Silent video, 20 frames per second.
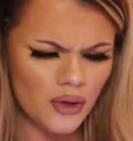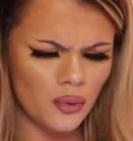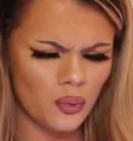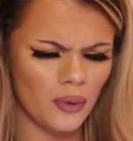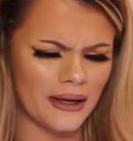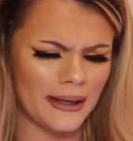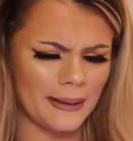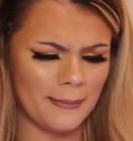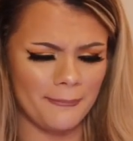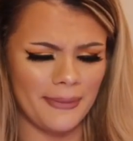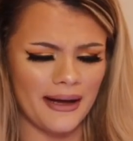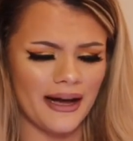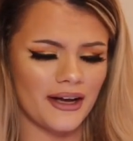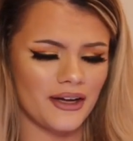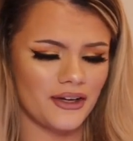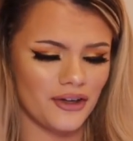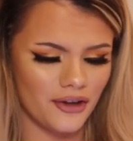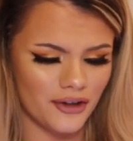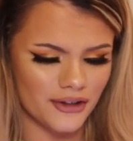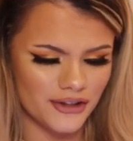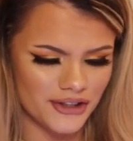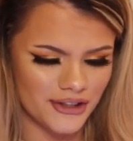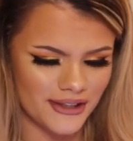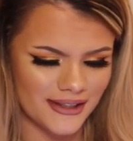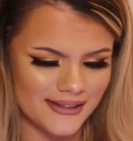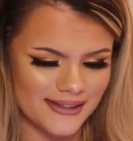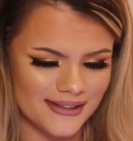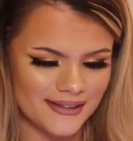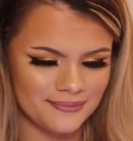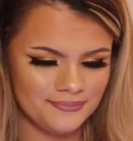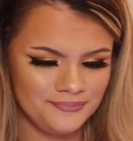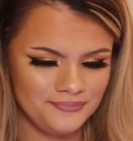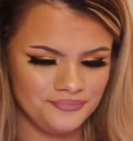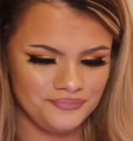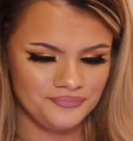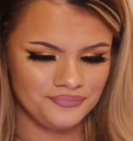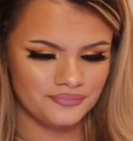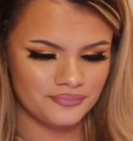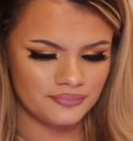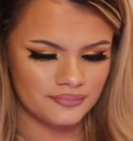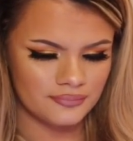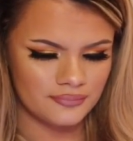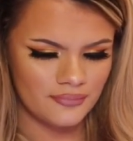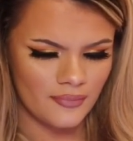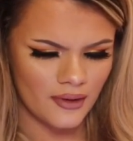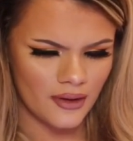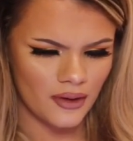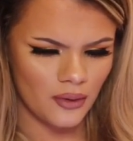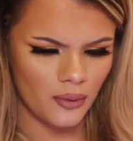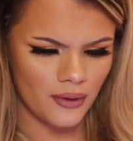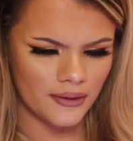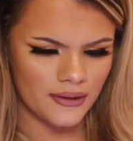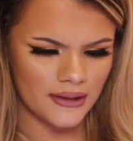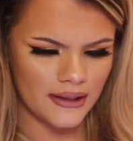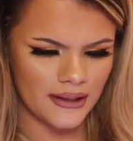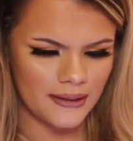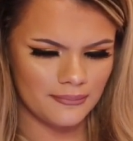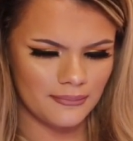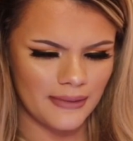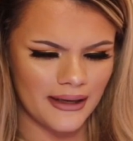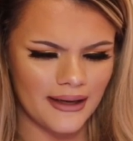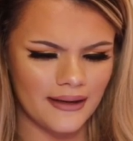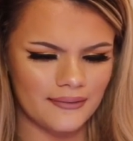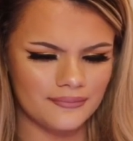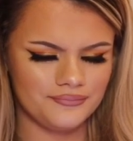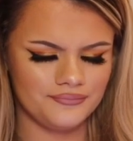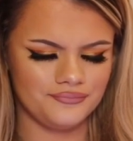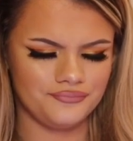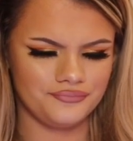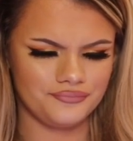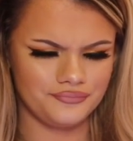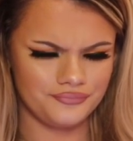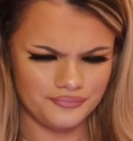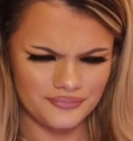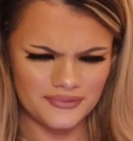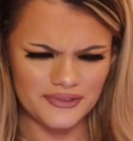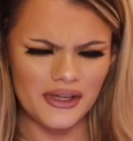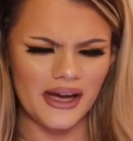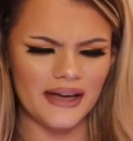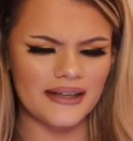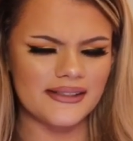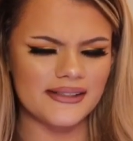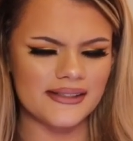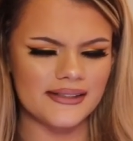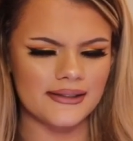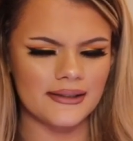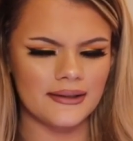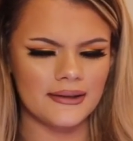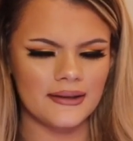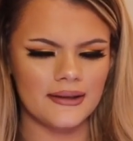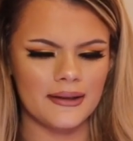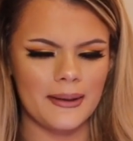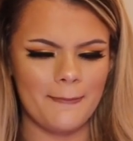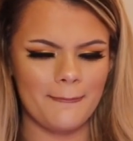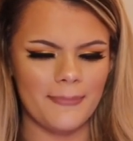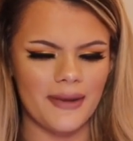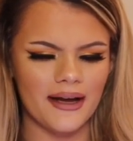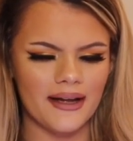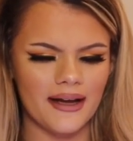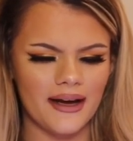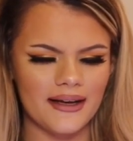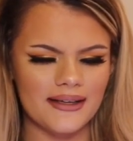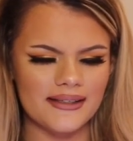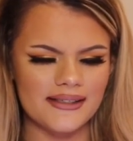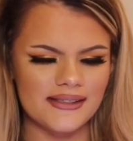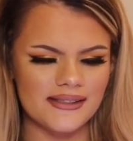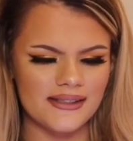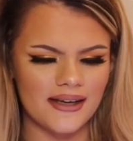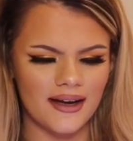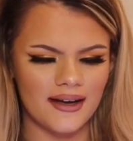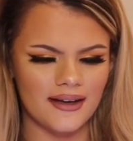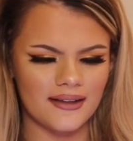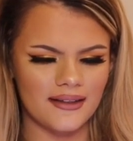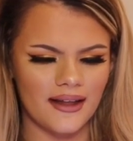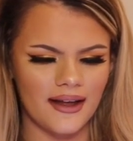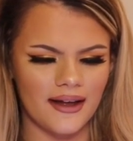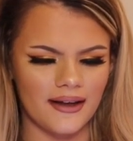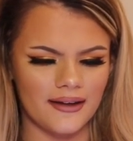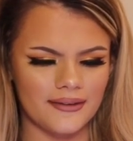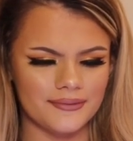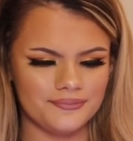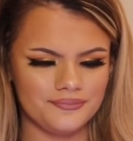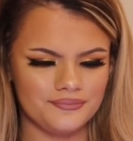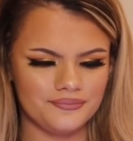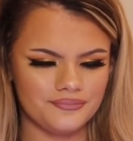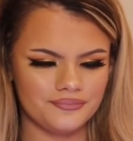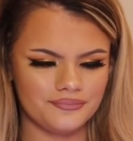Welcome back, gorgeous. Go on the game, my... Nice. My eyes stuck there.